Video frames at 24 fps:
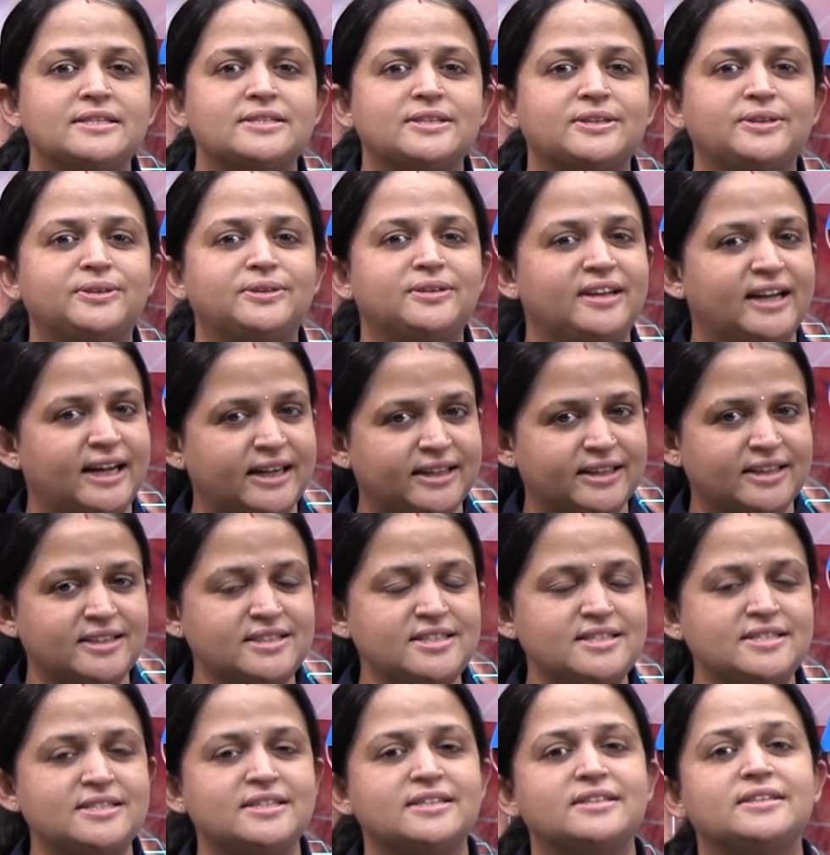So let us
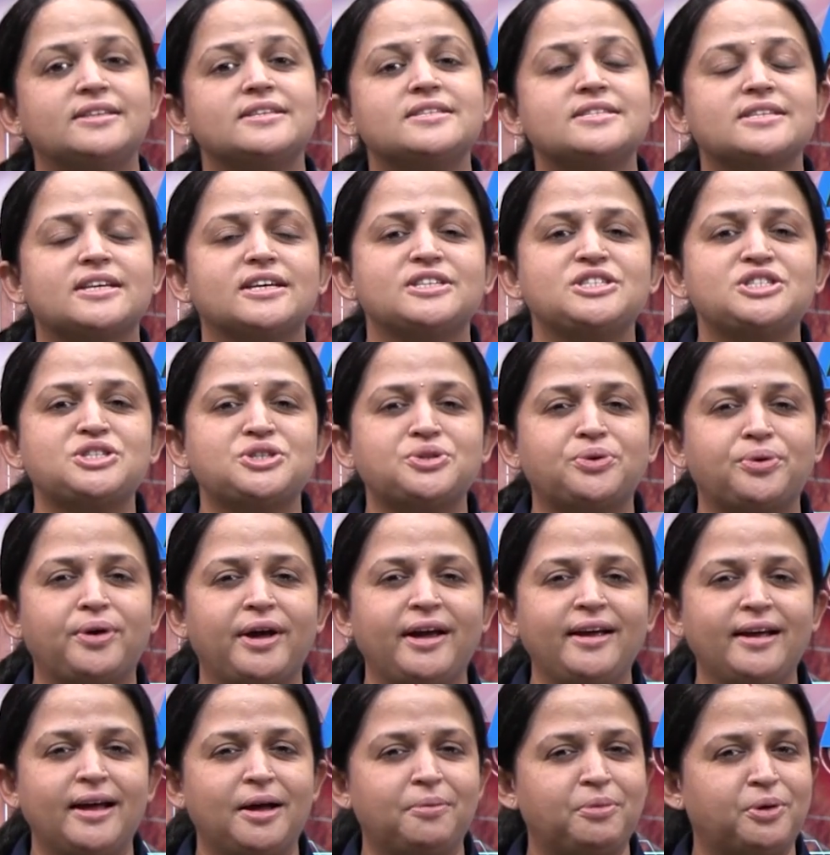discuss
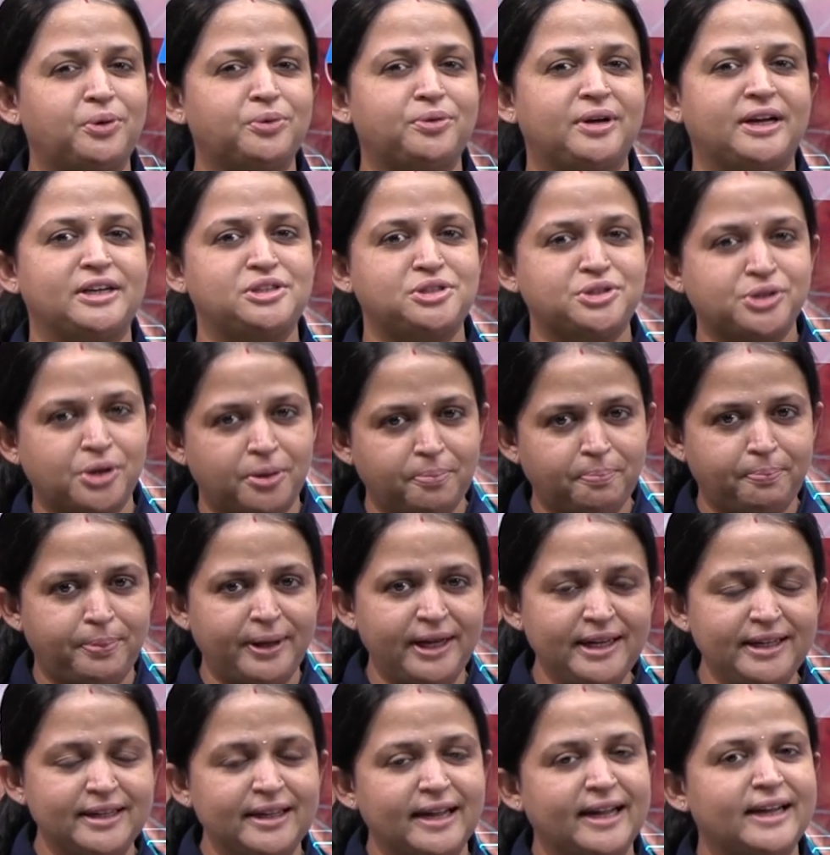today about a
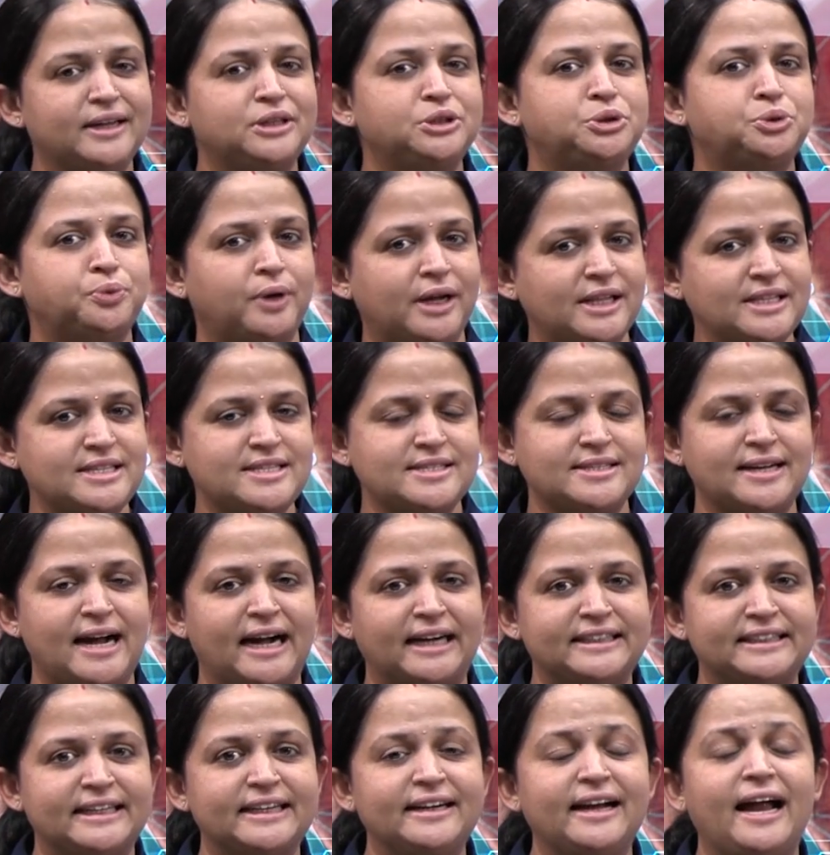topic in 12th
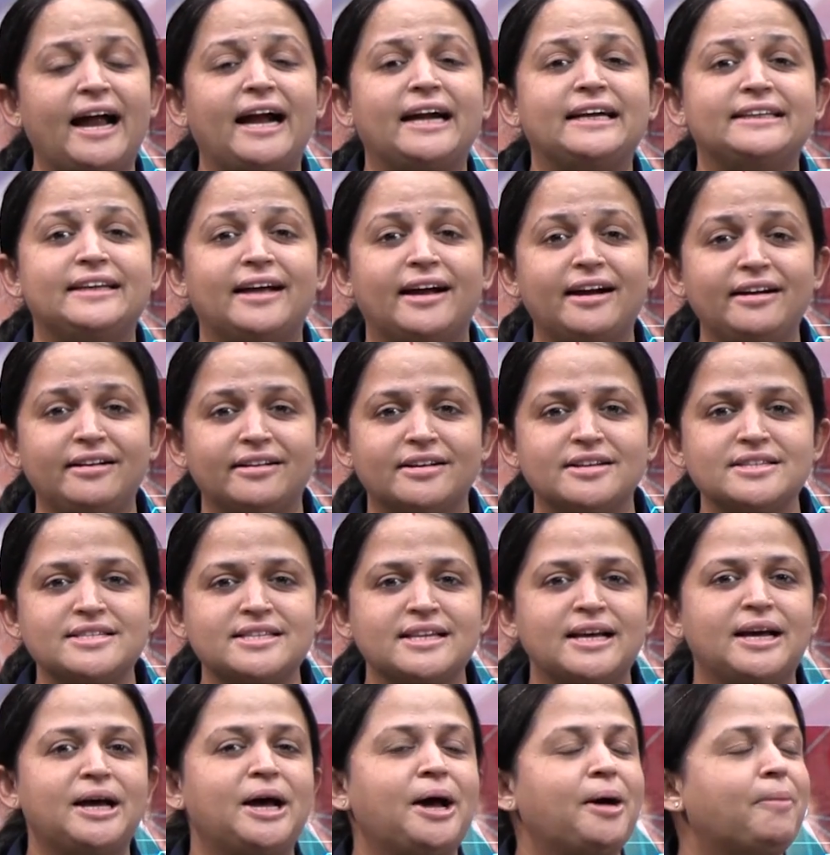standard, and that is
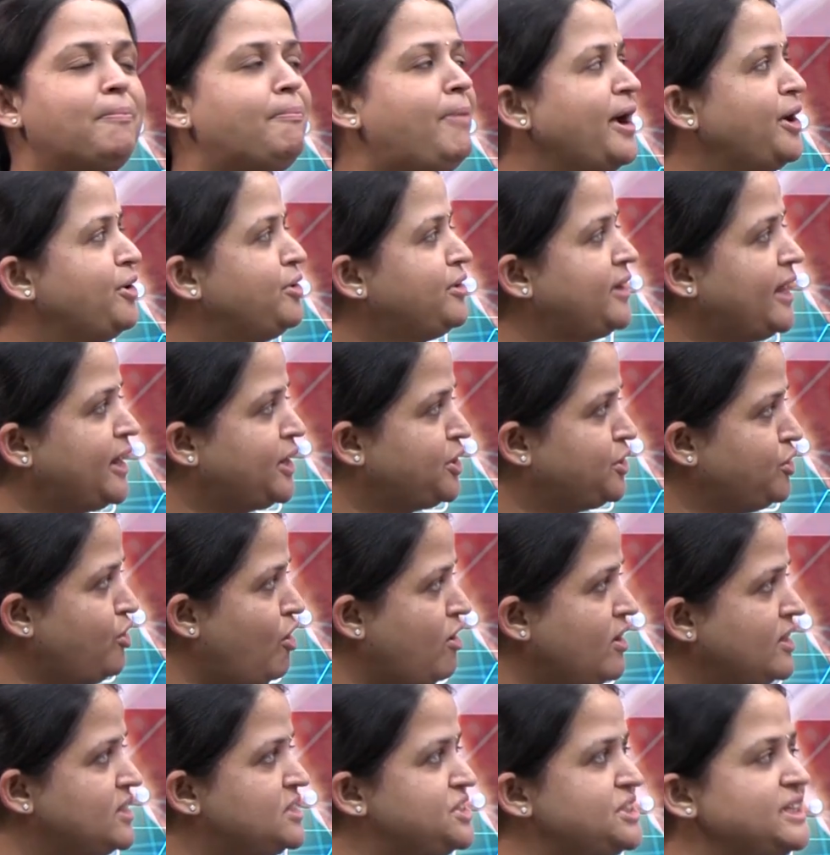
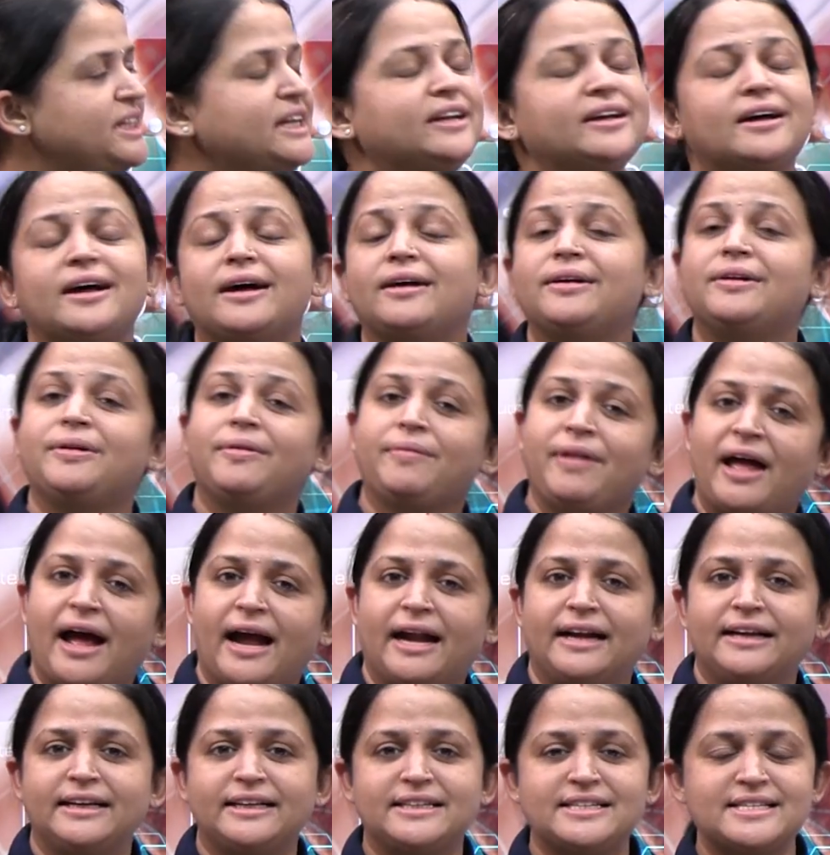biotechnology
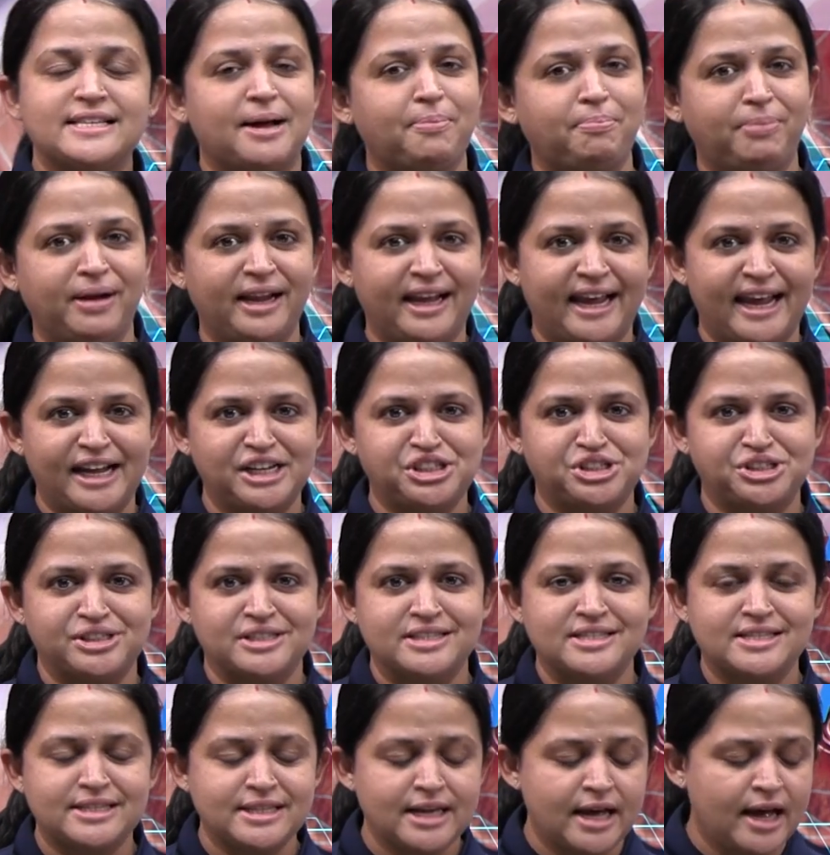and its
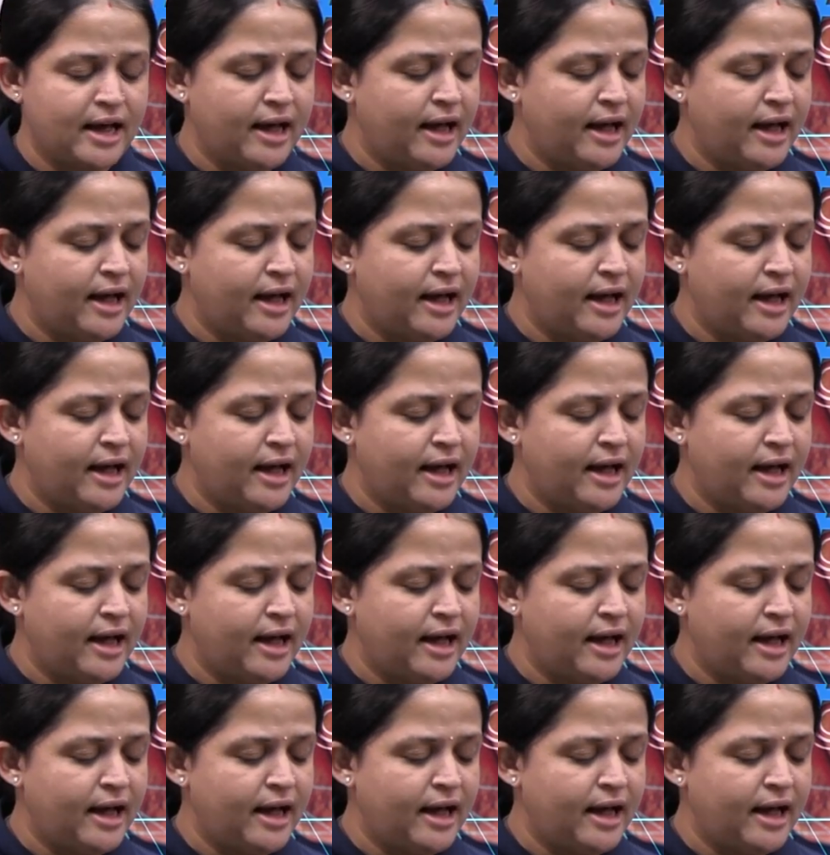applications.